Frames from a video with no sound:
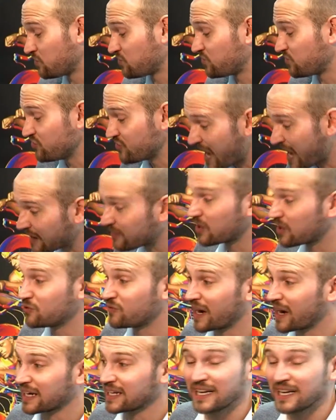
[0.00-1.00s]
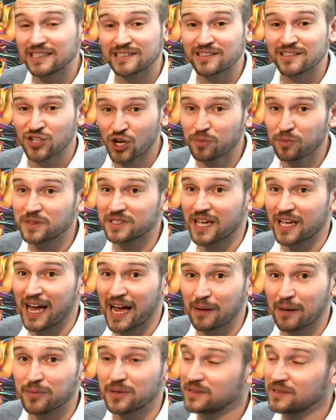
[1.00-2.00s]
narrow rackets, the opposite
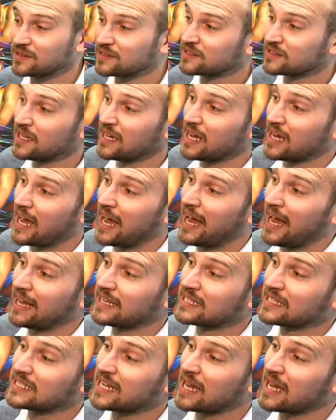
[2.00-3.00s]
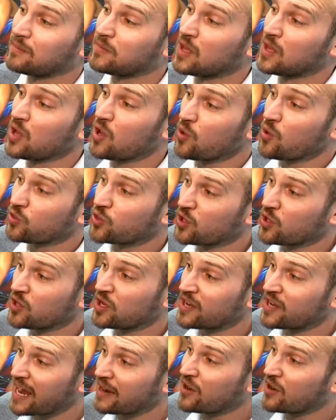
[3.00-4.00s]
happens. And the
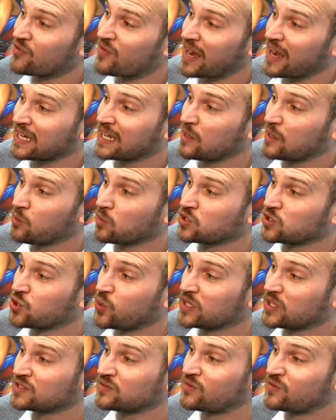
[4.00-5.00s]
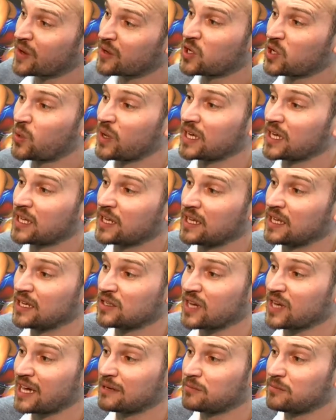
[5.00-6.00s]
narrow racket will twist very quickly in
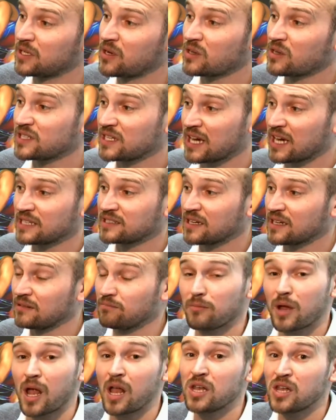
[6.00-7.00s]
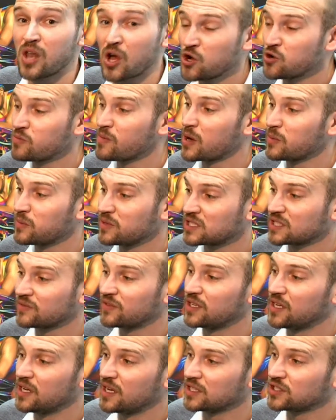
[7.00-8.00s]
your hand because it has a low moment of
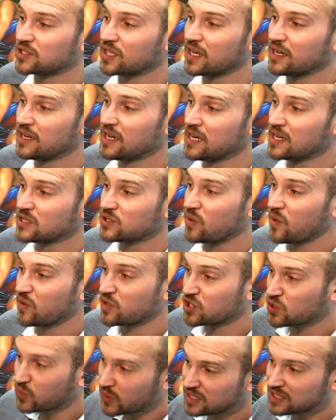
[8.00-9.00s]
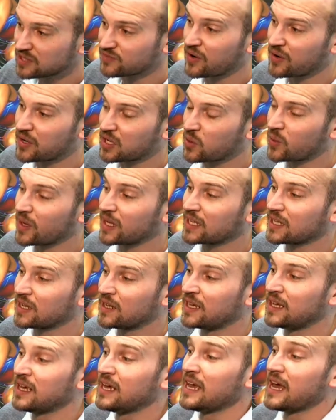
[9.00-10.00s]
inertia. So it twists very
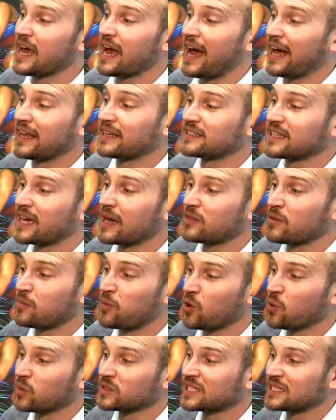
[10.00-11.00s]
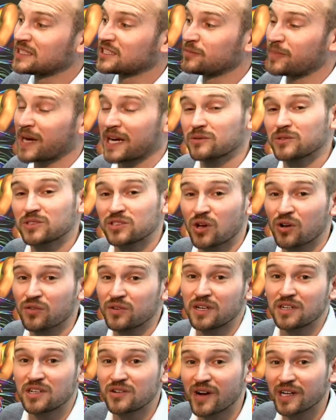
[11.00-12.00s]
quickly, and the ball will tend to bounce off
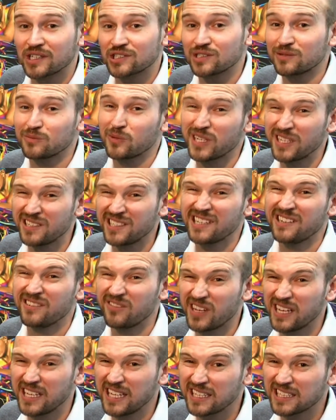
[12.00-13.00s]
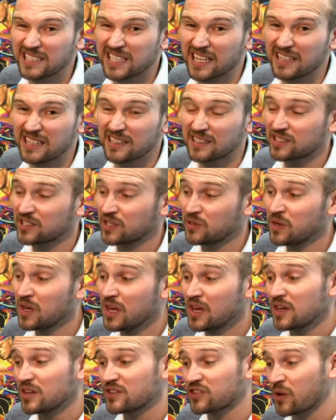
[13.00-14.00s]
in a direction where you didn't really intend it to.
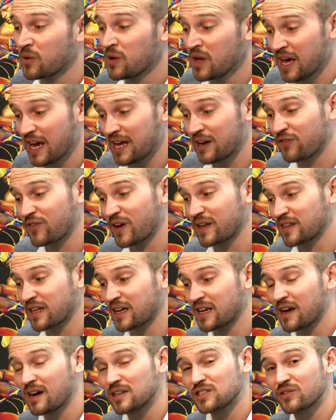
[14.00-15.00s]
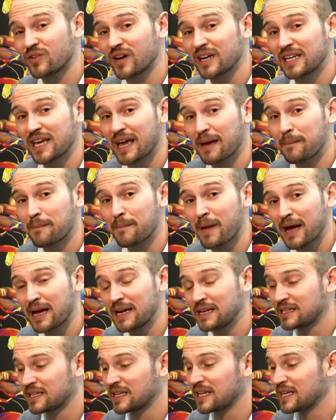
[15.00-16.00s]
So in effect, the larger racket
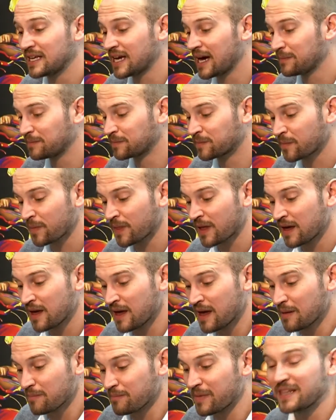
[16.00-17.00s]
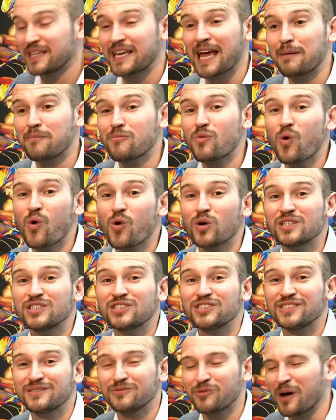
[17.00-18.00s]
made the game more,
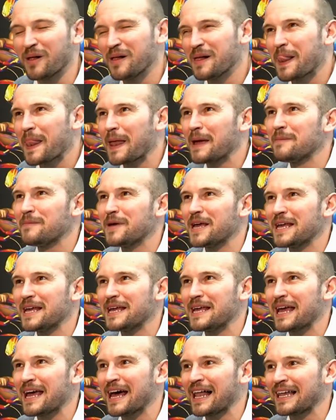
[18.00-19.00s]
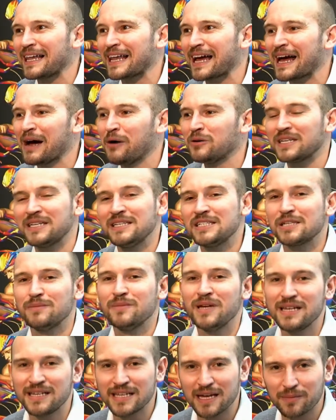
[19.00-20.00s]
it allowed
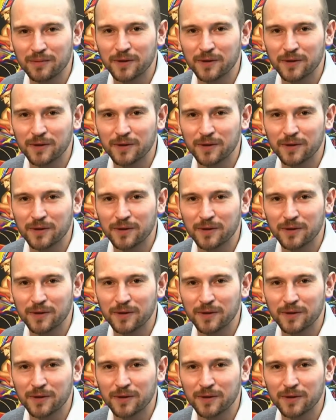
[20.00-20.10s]
intermediate